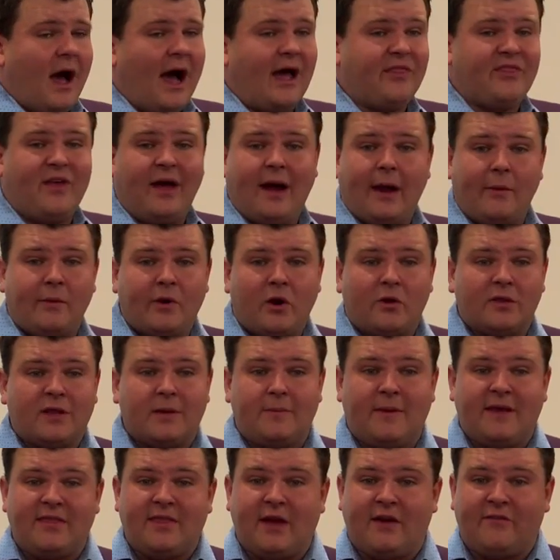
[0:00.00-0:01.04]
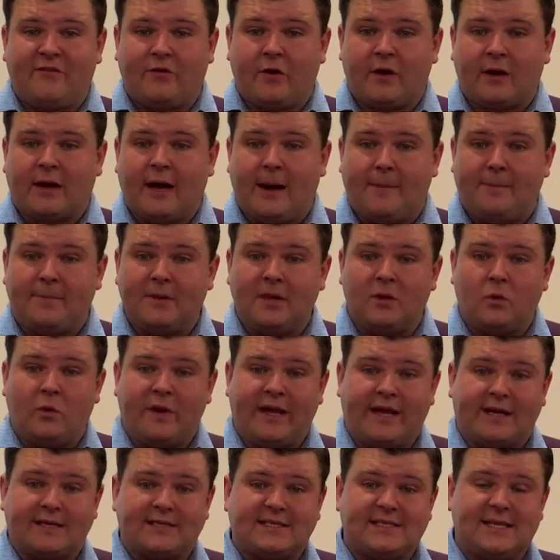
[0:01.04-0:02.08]
I thought I would only be there for a couple of
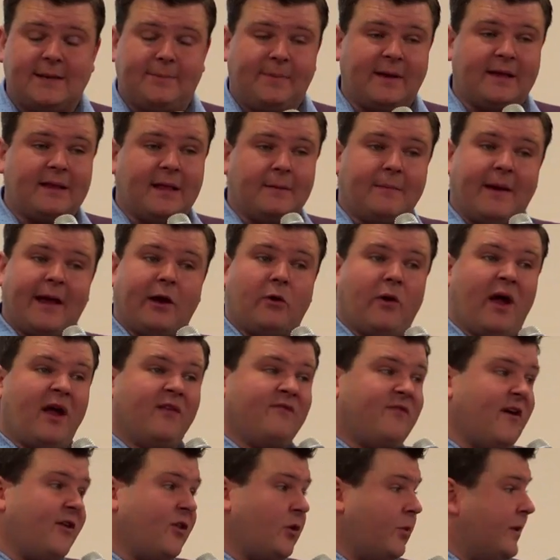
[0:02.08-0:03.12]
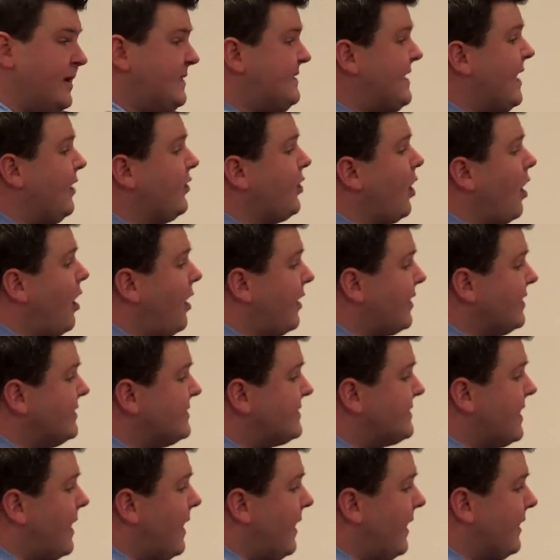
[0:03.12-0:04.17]
weeks. Typically my grandfather went down to
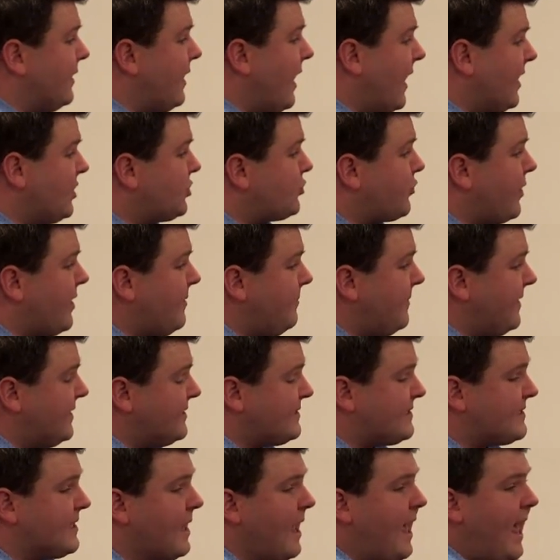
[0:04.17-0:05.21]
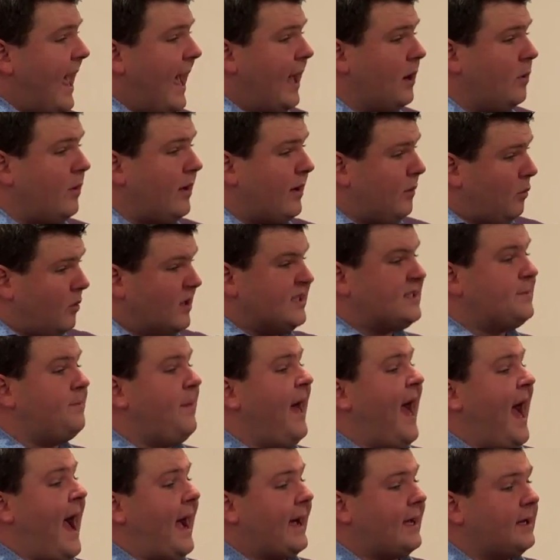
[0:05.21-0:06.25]
Arkansas and got treatments and was
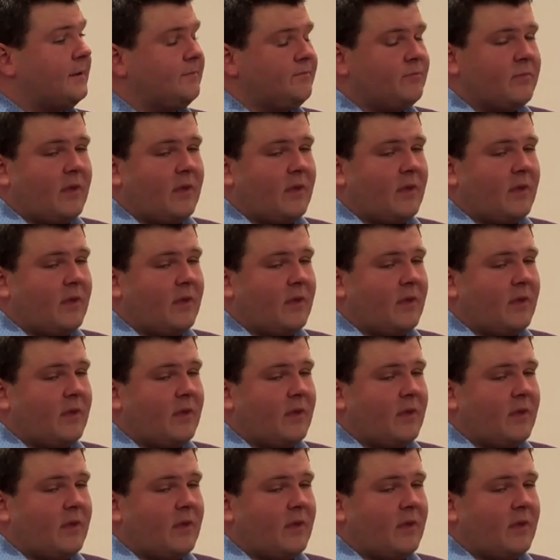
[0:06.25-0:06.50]
back.